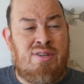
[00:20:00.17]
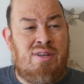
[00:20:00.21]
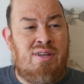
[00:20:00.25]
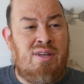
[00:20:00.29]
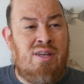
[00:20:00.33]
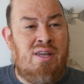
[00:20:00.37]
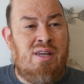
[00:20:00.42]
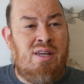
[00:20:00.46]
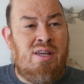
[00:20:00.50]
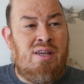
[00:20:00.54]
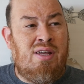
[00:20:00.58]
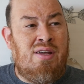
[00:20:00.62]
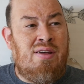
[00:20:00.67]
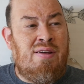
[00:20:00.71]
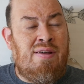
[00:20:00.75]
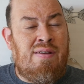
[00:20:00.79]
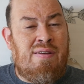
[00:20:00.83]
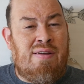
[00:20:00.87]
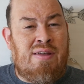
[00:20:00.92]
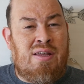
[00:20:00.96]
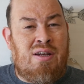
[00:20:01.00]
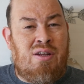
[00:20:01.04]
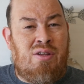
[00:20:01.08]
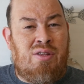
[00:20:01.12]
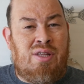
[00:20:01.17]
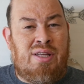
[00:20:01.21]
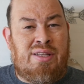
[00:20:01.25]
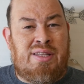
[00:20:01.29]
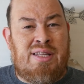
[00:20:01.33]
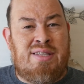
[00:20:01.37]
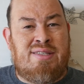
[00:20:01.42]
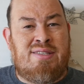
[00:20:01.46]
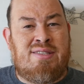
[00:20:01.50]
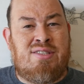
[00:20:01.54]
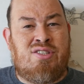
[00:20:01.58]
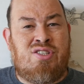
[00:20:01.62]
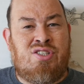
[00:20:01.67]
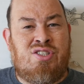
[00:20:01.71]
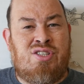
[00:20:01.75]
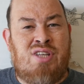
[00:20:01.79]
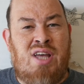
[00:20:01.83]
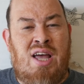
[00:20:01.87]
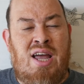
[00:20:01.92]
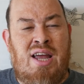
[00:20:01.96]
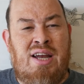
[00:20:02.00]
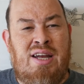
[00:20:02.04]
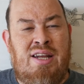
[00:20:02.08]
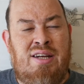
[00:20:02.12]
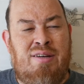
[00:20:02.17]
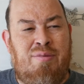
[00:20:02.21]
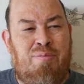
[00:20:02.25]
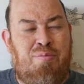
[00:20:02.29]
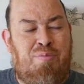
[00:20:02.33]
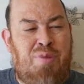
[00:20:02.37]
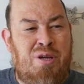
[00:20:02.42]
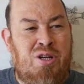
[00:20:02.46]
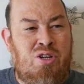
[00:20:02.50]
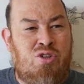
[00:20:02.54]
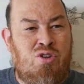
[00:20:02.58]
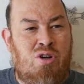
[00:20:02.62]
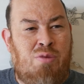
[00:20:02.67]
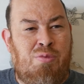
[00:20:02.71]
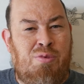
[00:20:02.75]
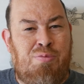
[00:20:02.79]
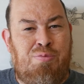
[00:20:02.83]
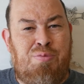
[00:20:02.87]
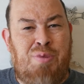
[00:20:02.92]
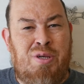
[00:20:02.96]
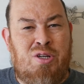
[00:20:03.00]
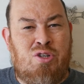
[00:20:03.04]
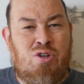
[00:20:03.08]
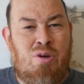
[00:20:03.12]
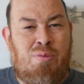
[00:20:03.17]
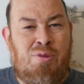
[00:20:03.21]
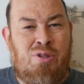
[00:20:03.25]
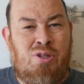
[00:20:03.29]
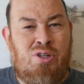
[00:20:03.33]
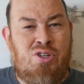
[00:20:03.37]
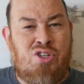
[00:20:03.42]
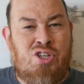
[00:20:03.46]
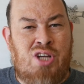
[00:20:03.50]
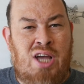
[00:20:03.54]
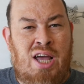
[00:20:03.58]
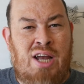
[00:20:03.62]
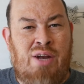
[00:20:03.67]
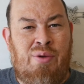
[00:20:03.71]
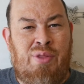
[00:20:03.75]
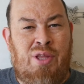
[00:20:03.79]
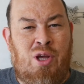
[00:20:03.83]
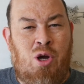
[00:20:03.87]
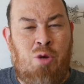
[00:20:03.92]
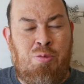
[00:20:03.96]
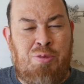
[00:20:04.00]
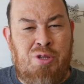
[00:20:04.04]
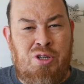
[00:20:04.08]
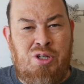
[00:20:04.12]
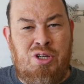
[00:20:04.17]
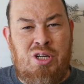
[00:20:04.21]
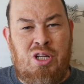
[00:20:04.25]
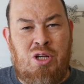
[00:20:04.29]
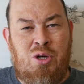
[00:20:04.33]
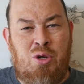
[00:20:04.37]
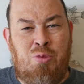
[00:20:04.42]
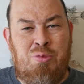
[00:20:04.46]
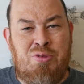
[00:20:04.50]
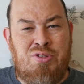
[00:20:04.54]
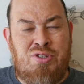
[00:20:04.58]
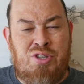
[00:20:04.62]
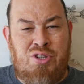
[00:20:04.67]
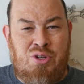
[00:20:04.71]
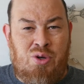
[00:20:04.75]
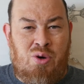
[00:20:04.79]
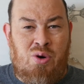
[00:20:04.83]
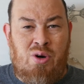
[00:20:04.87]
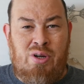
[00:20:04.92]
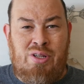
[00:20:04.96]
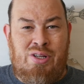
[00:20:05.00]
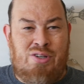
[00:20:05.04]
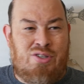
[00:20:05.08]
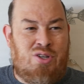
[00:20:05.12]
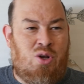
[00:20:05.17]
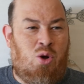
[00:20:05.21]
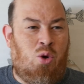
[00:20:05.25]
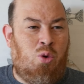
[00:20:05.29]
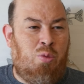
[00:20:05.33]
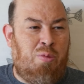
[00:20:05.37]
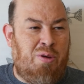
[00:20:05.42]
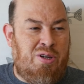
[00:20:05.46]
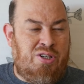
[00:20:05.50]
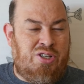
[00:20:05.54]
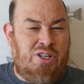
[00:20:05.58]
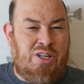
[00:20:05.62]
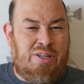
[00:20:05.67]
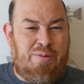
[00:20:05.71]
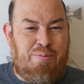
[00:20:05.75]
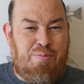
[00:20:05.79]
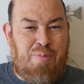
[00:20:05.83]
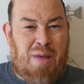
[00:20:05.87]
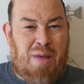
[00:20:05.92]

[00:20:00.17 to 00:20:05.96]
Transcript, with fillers: a you know, like that sign and Big Trouble, Big Trouble Little China. They open, he opens the door and there's a whole bunch of